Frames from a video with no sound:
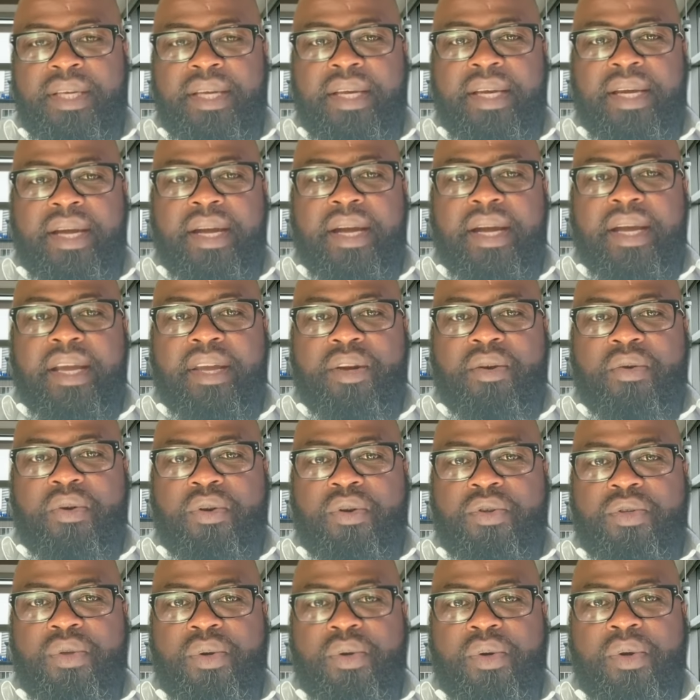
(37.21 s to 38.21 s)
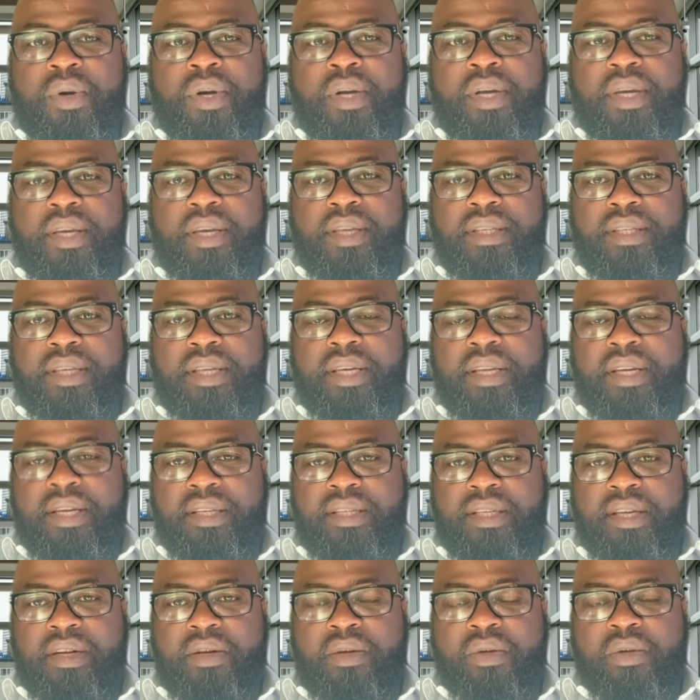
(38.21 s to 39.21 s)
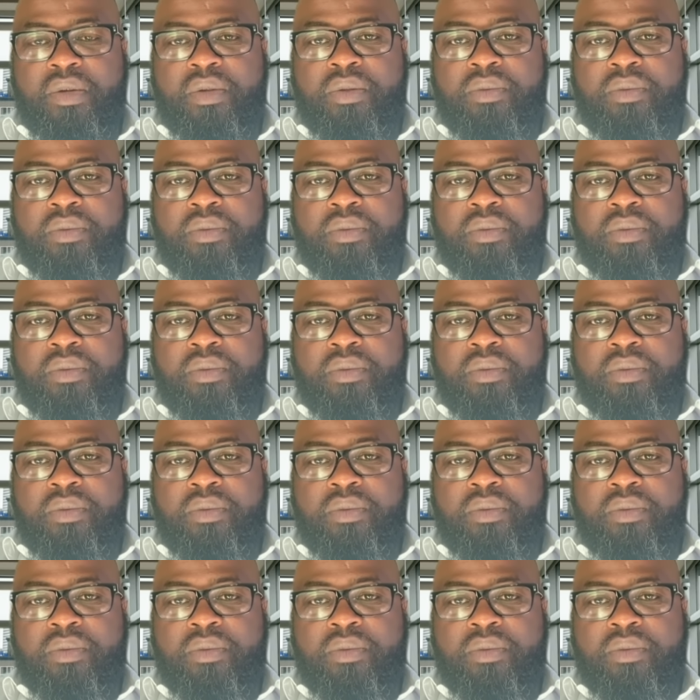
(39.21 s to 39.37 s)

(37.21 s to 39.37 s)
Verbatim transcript: Uh, and also his inner circle.